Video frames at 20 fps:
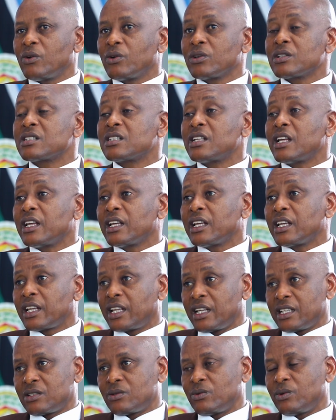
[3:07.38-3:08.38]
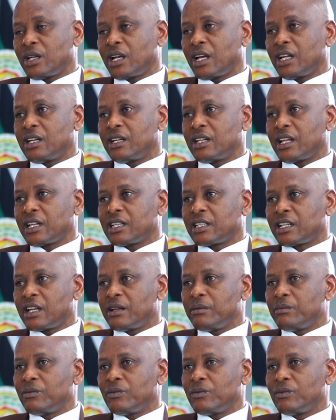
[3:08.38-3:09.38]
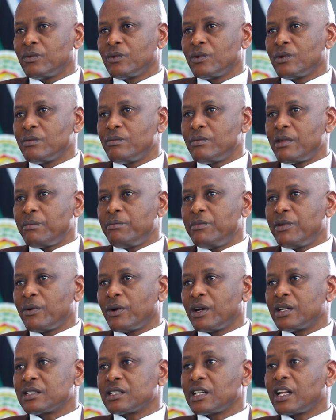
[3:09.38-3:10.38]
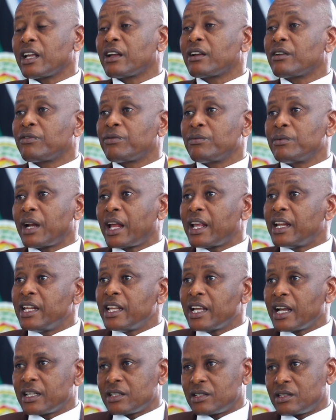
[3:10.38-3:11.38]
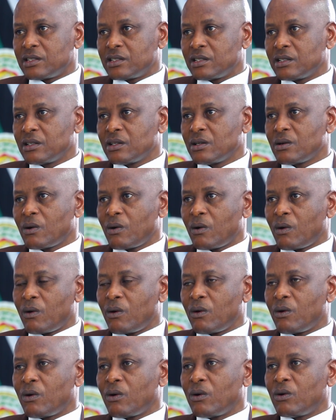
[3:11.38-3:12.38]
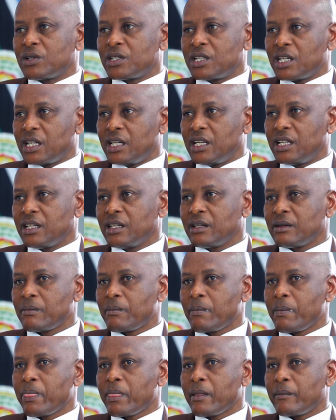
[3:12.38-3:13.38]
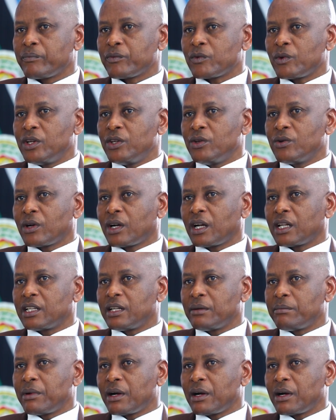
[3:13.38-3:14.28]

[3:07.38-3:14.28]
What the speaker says: long staying case we had that time maybe was like 9 years or 10. When you look at the